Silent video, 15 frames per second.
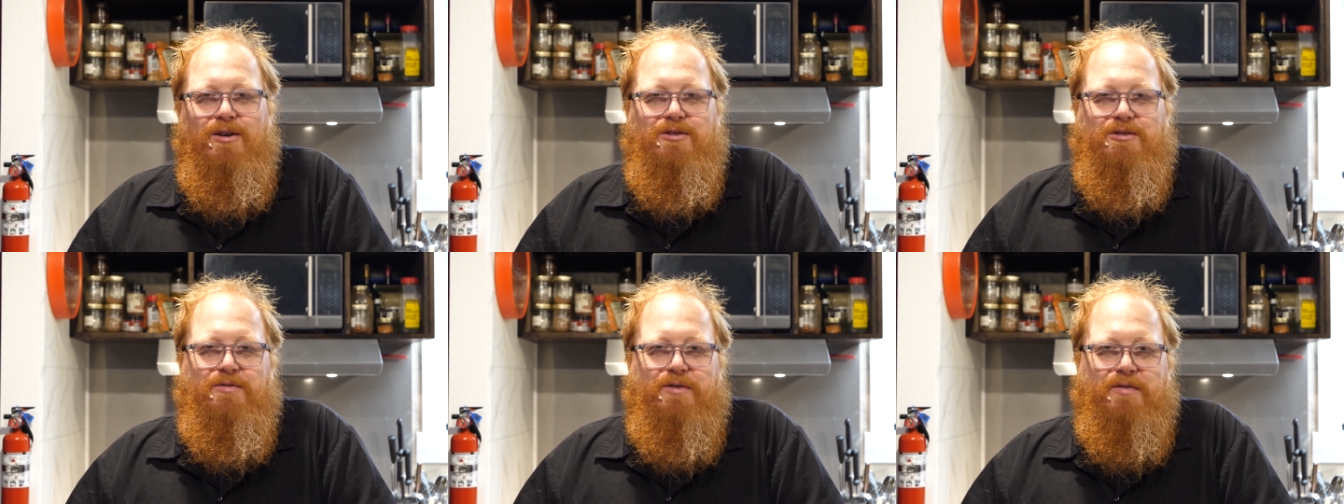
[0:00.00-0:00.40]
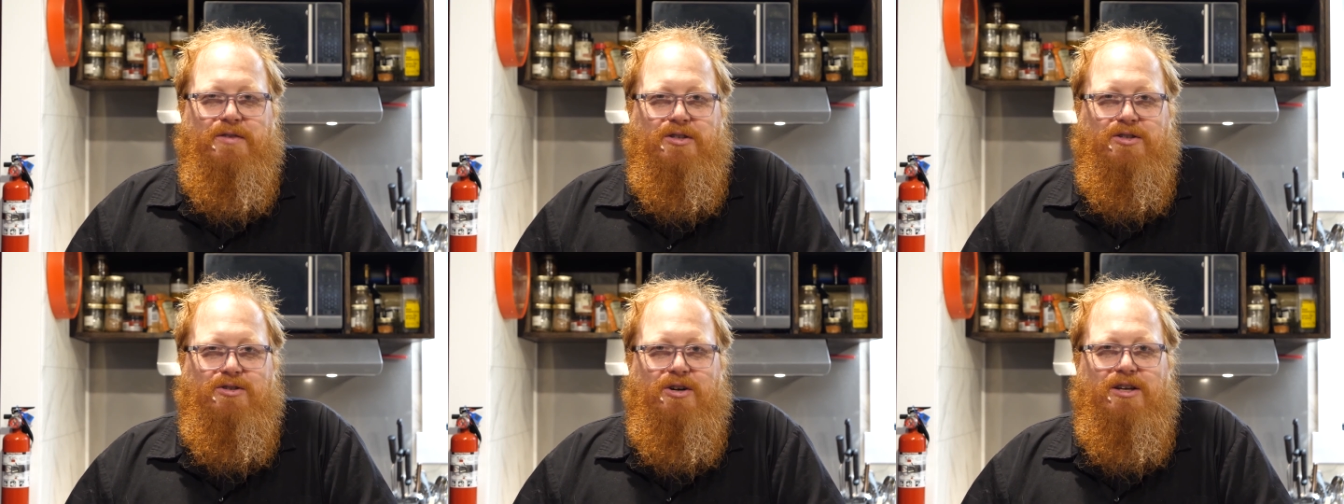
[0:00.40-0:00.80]
So if you've
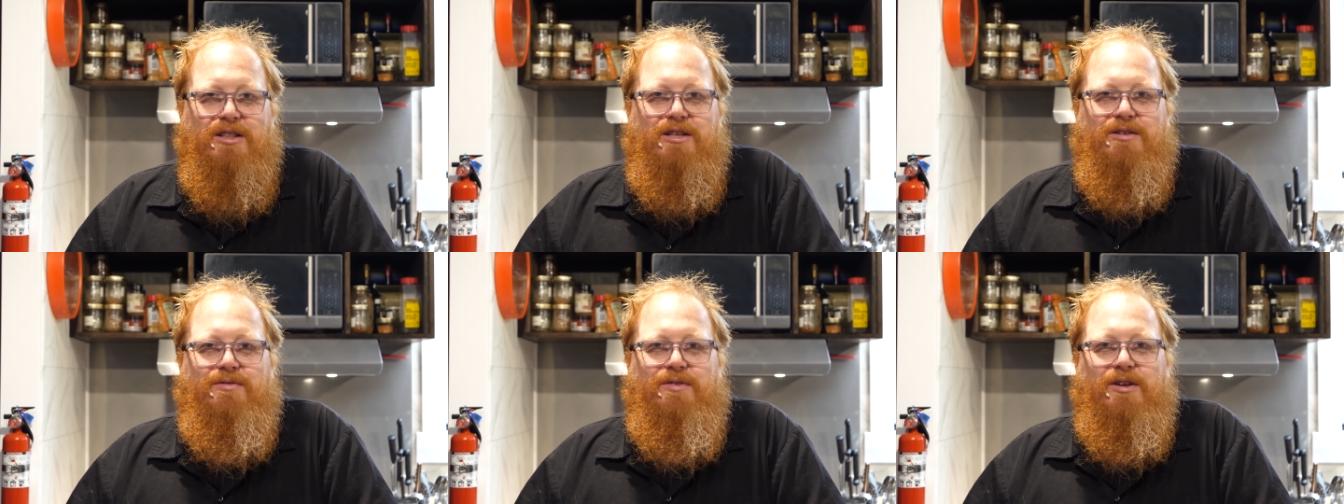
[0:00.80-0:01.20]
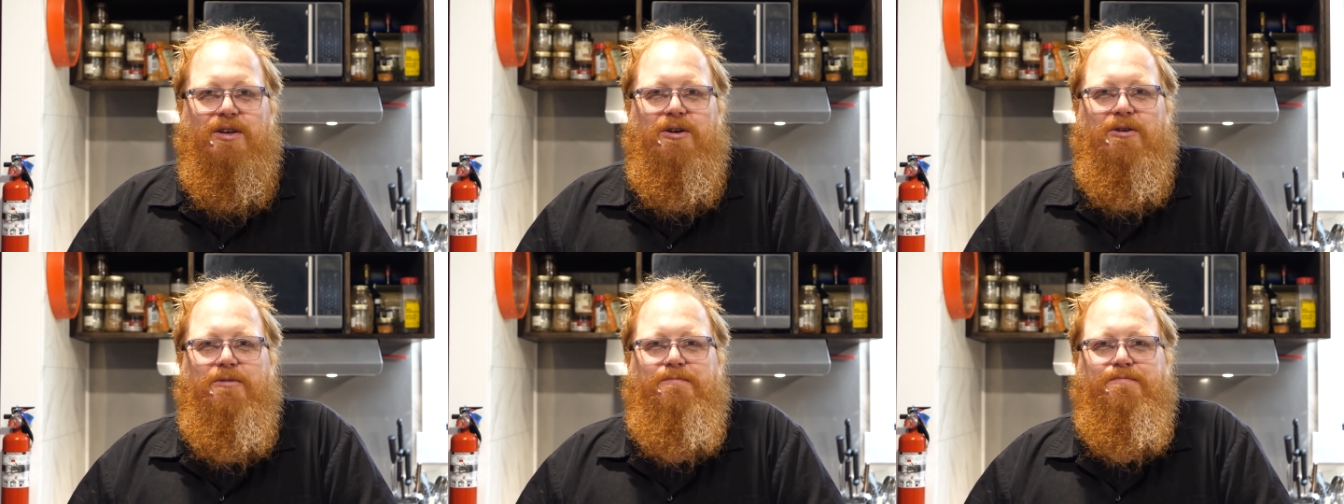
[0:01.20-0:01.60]
enjoyed this
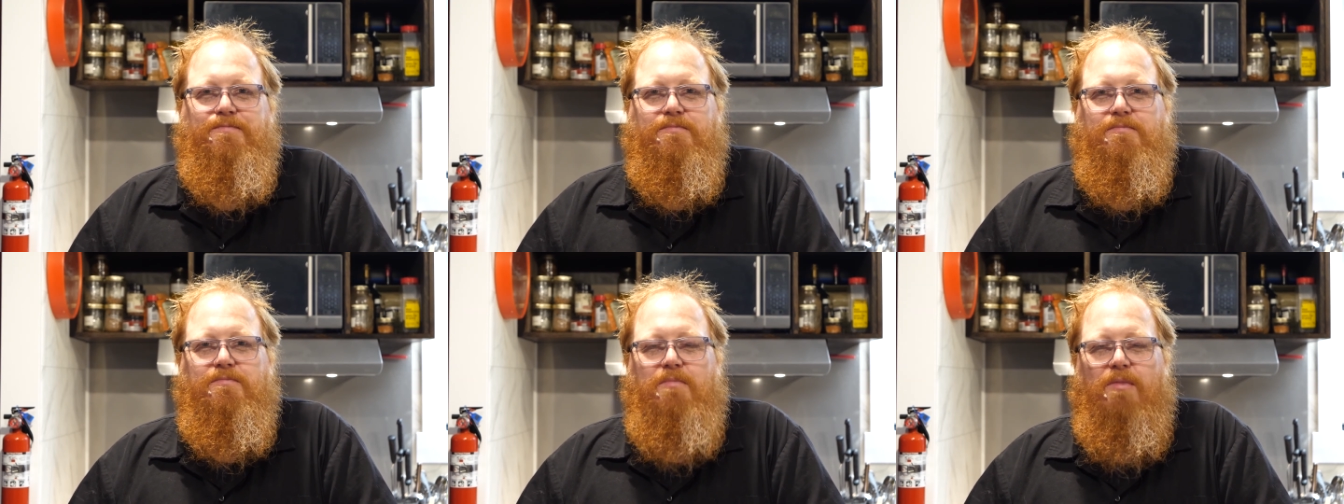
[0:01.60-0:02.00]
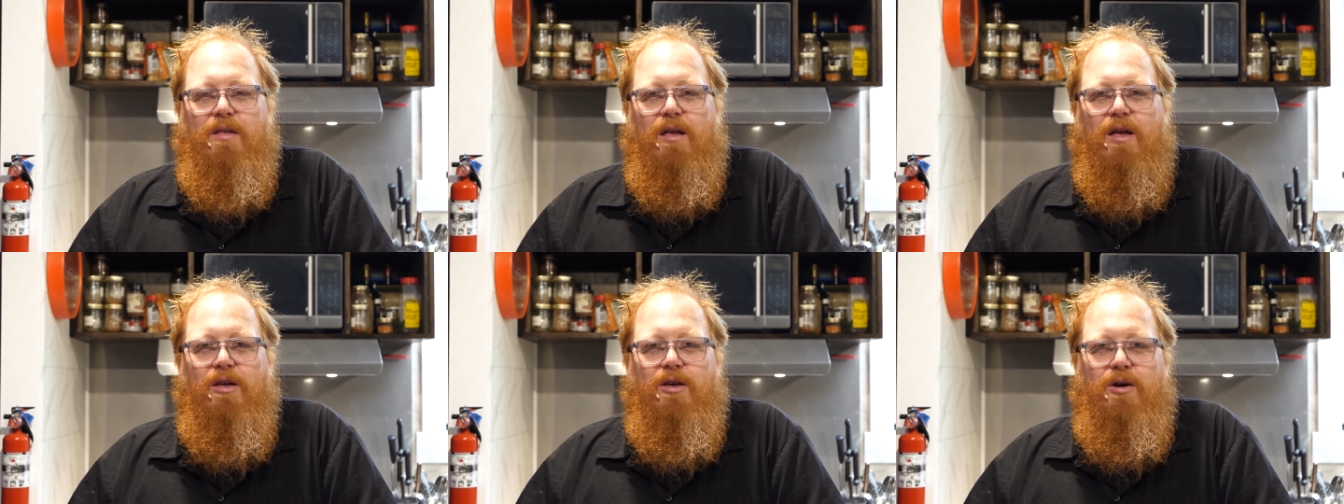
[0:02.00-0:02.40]
video,
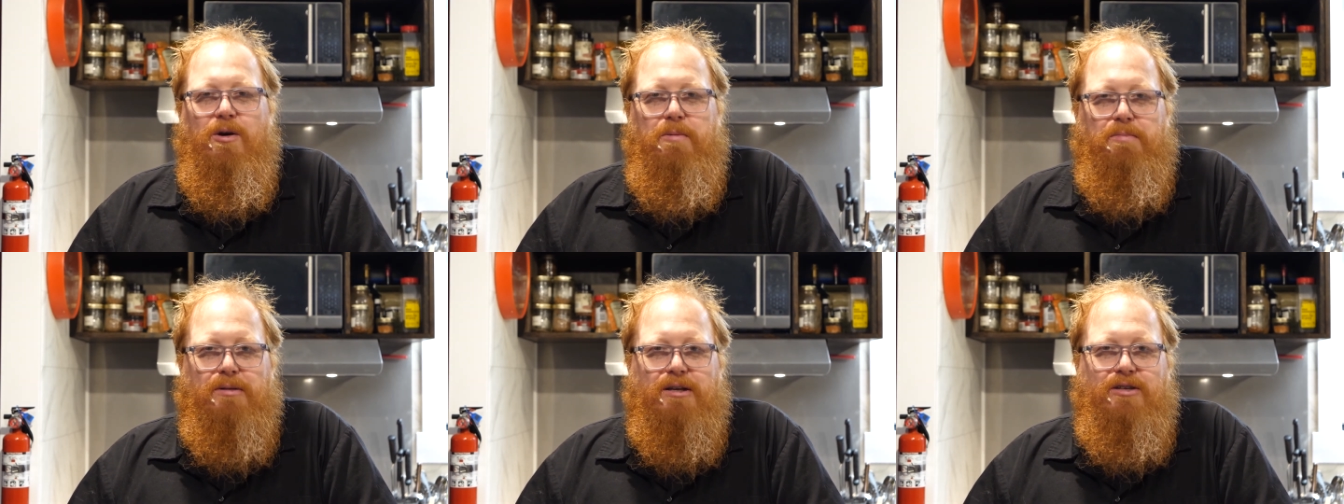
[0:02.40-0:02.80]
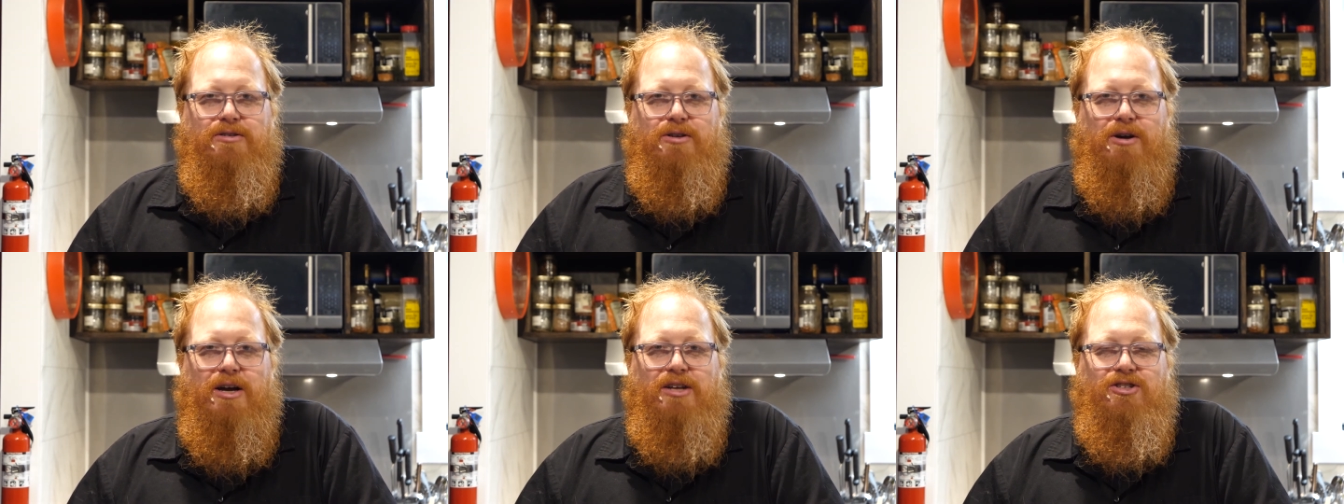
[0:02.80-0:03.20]
you know, please
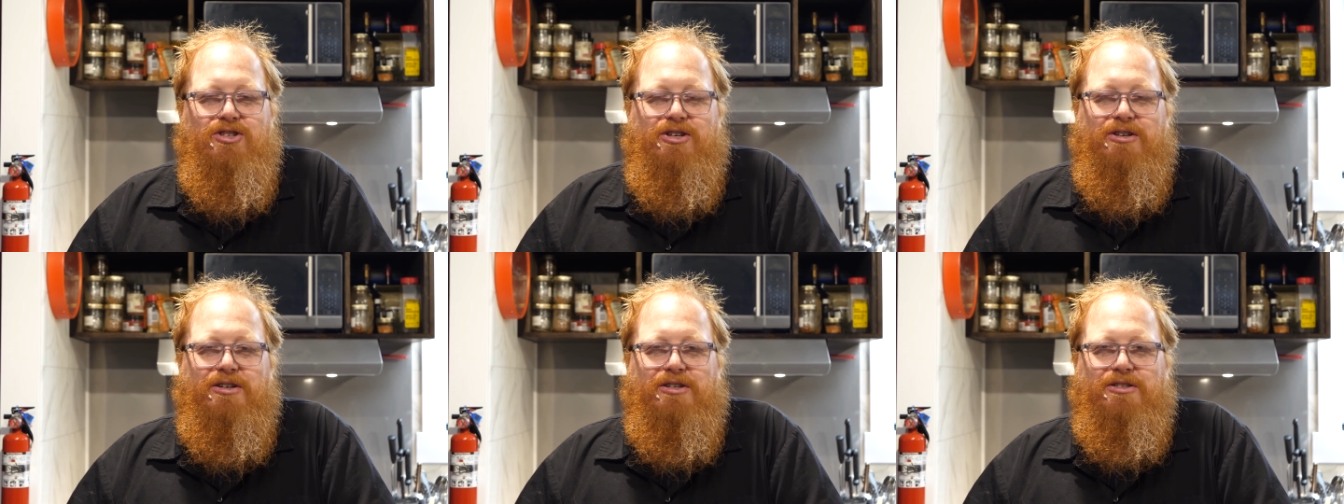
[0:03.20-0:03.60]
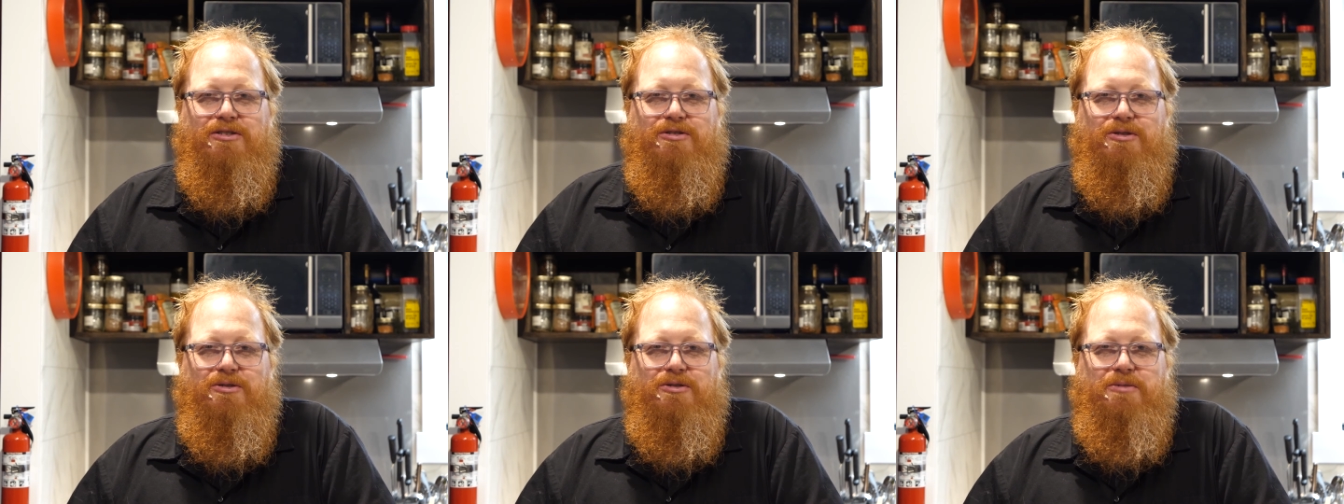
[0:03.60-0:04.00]
go ahead and share it on your
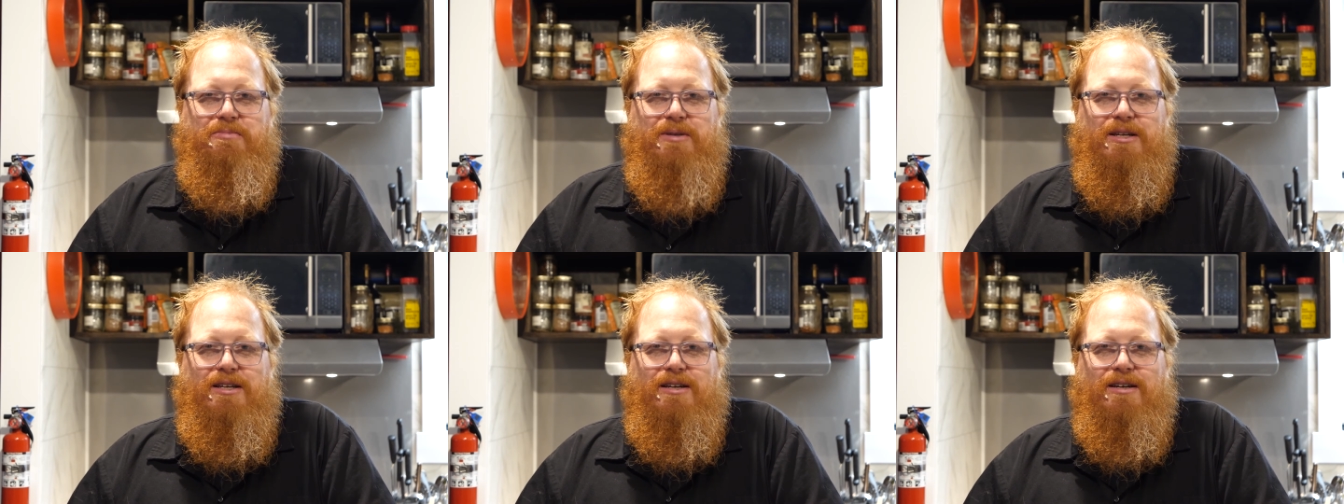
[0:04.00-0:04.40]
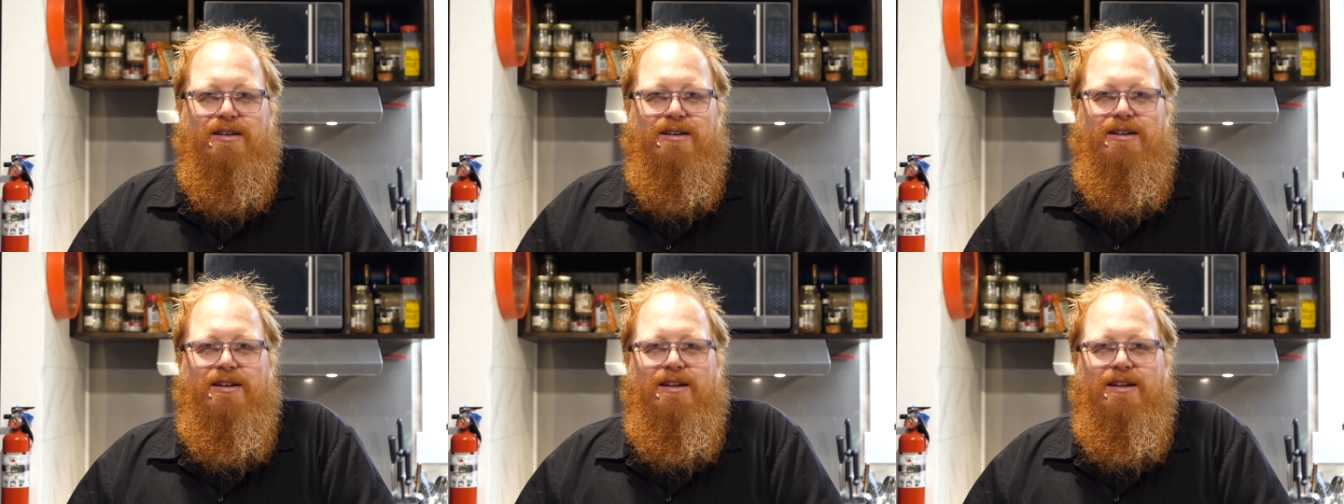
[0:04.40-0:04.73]
social media.